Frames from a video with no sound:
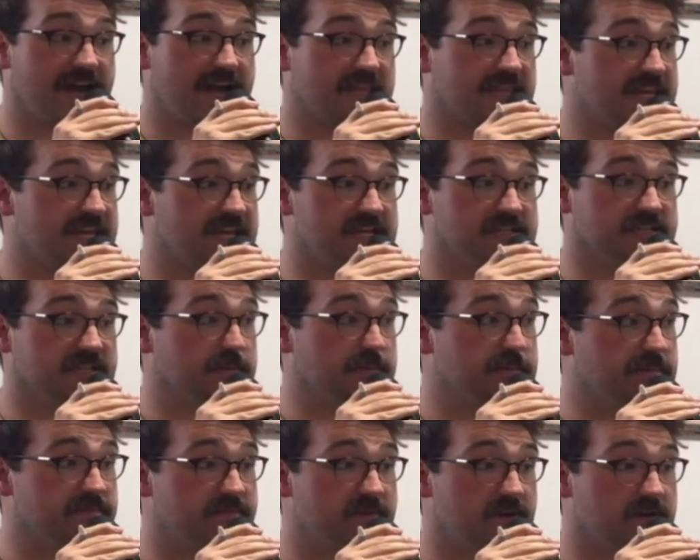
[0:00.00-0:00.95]
I think he's going to
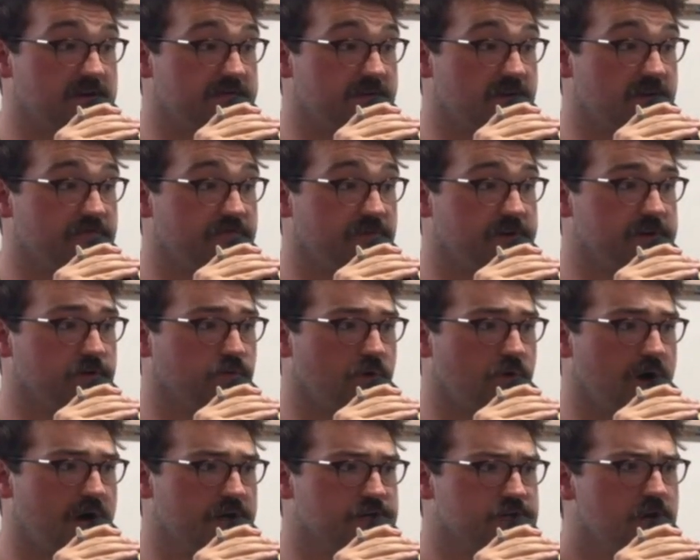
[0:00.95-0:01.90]
be very, very fun to
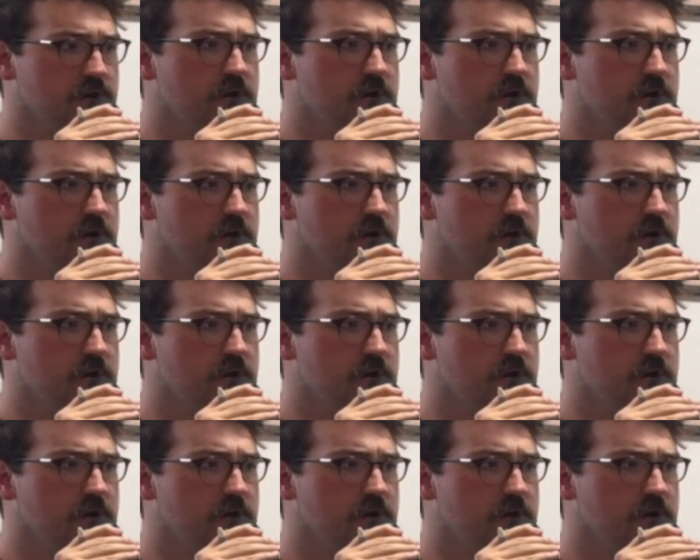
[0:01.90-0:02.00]
watch.